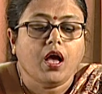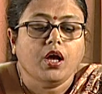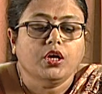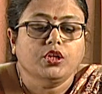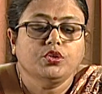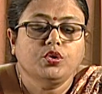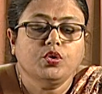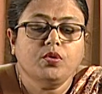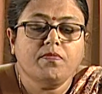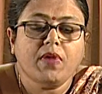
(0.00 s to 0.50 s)

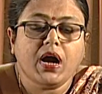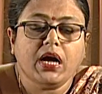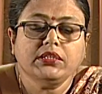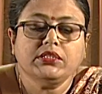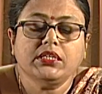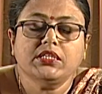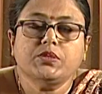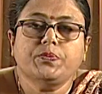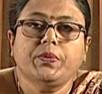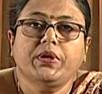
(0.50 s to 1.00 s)
Though much
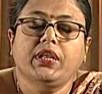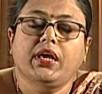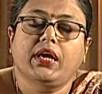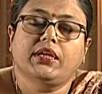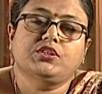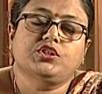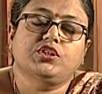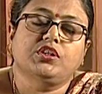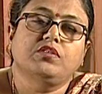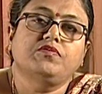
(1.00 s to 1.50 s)
has been
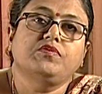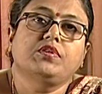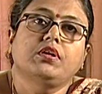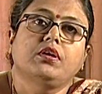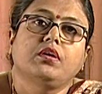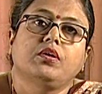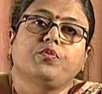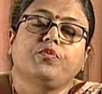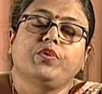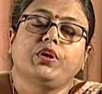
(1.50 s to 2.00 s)
achieved,
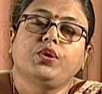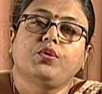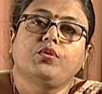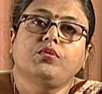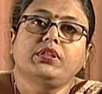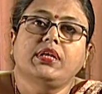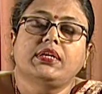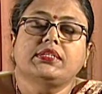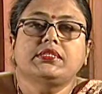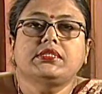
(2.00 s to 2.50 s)
we know
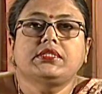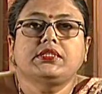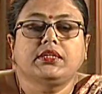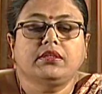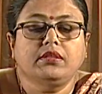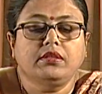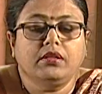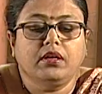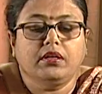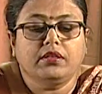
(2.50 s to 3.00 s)
that
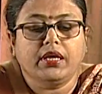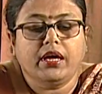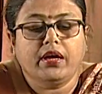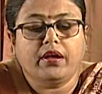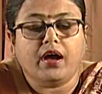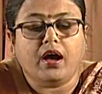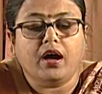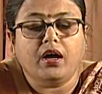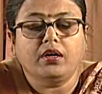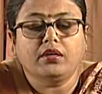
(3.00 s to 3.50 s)
still there
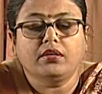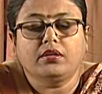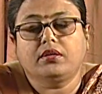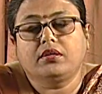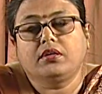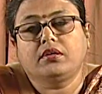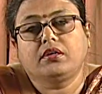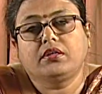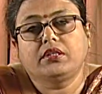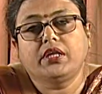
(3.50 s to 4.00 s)

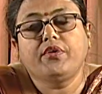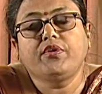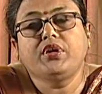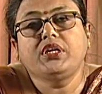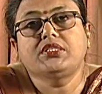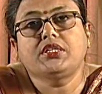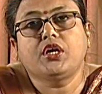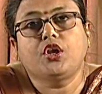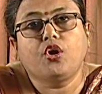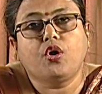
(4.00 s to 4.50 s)

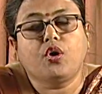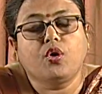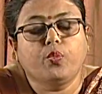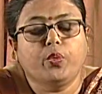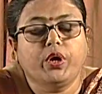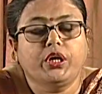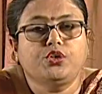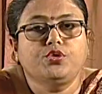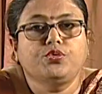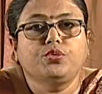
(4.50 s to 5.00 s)
is a long
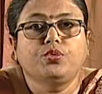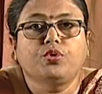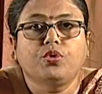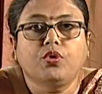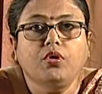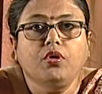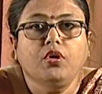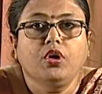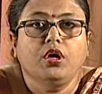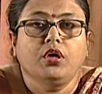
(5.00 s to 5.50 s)
way to
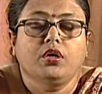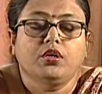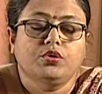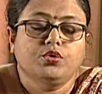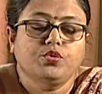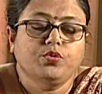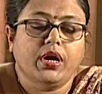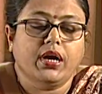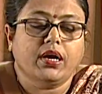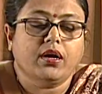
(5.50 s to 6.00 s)
go
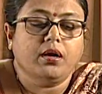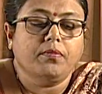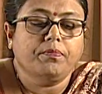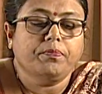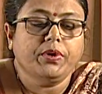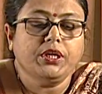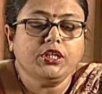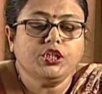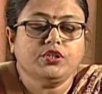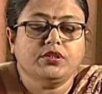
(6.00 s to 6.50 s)
to
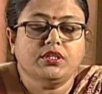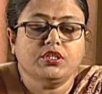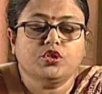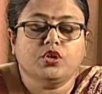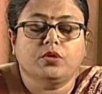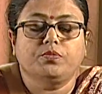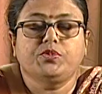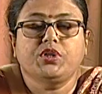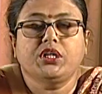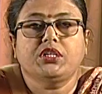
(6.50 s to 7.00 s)
accomplish this
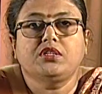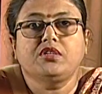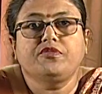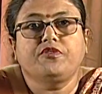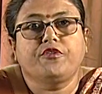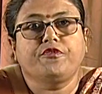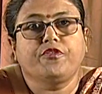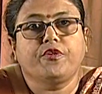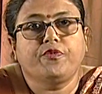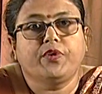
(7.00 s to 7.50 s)
objective
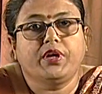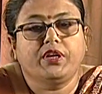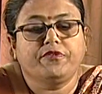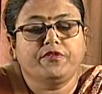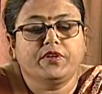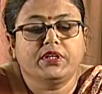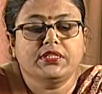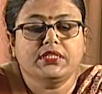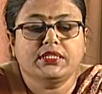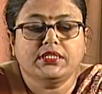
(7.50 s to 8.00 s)
of a
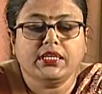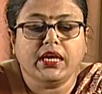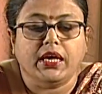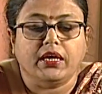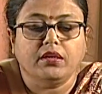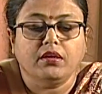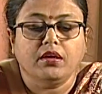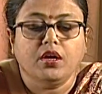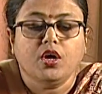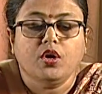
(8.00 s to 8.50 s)
welfare
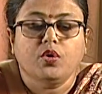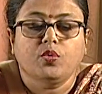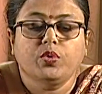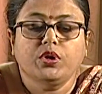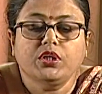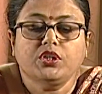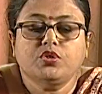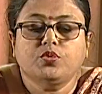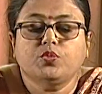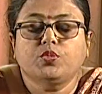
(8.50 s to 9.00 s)
state,
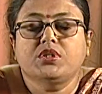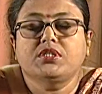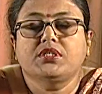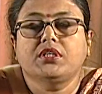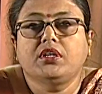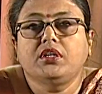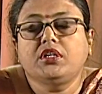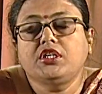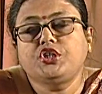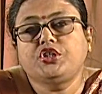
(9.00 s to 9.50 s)
which was
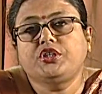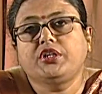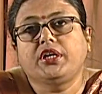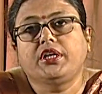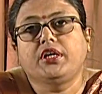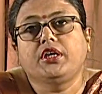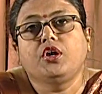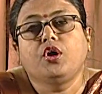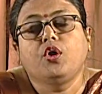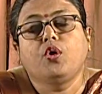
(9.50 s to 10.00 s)

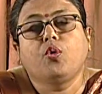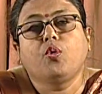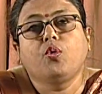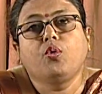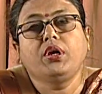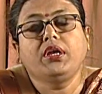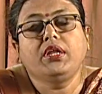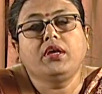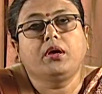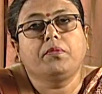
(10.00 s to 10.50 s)
initially
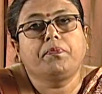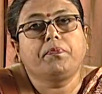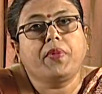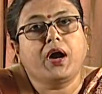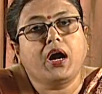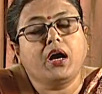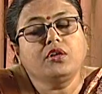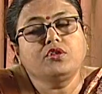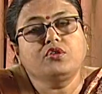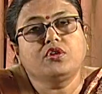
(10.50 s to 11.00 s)
only a
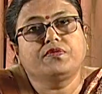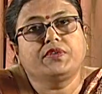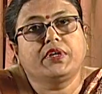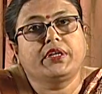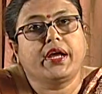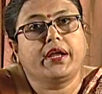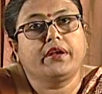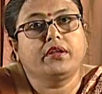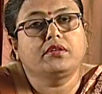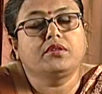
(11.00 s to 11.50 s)
part of the
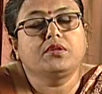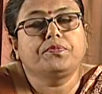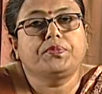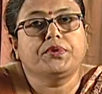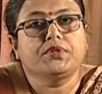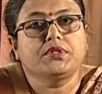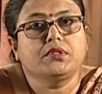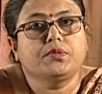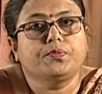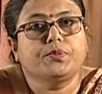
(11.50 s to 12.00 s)
directive
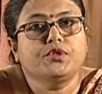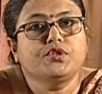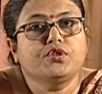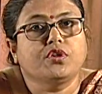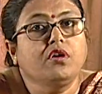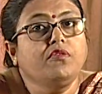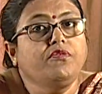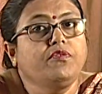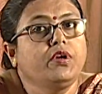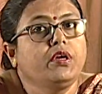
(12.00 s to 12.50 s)
principles
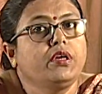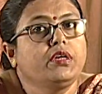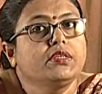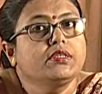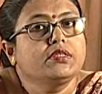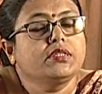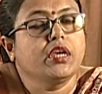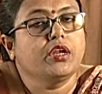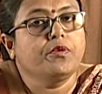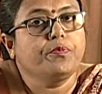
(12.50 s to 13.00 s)
of
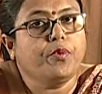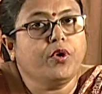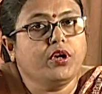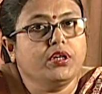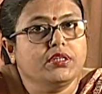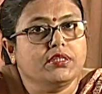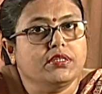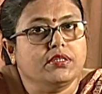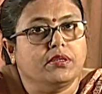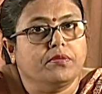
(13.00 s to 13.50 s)
state
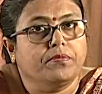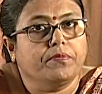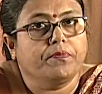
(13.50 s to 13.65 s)
policy.